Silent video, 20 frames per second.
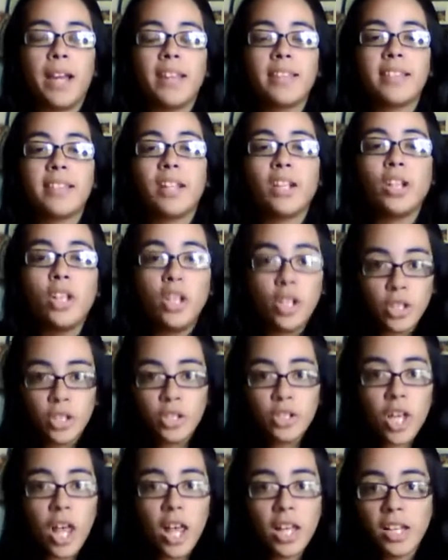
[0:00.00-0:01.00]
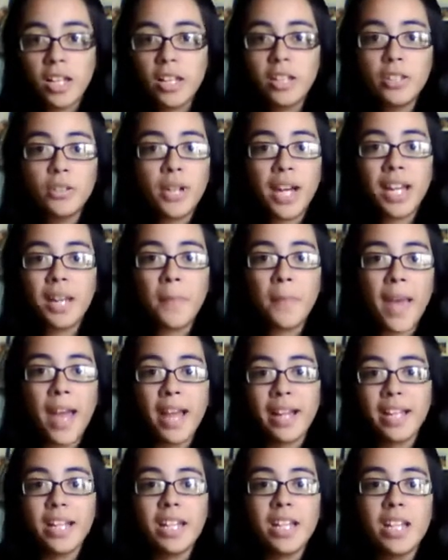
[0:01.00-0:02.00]
He's like, "Jelica, you got a
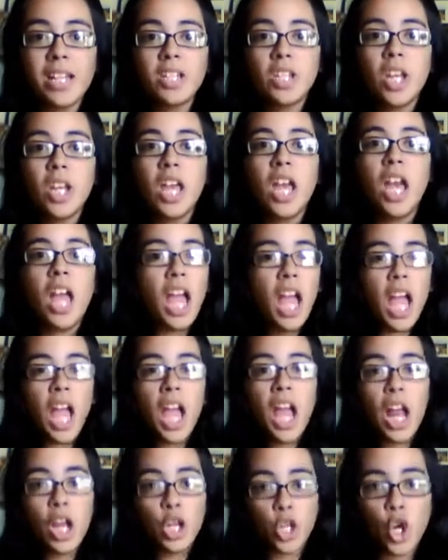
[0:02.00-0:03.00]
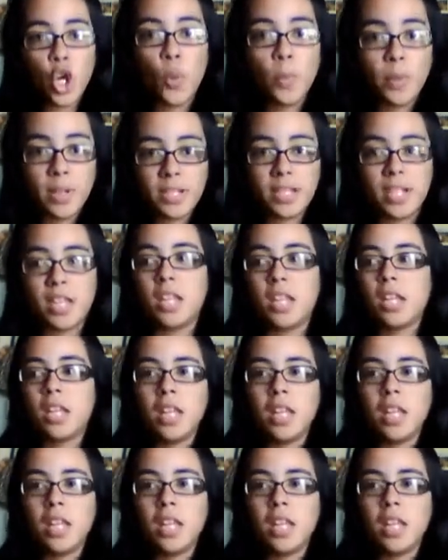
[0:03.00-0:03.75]
package," and he opens it.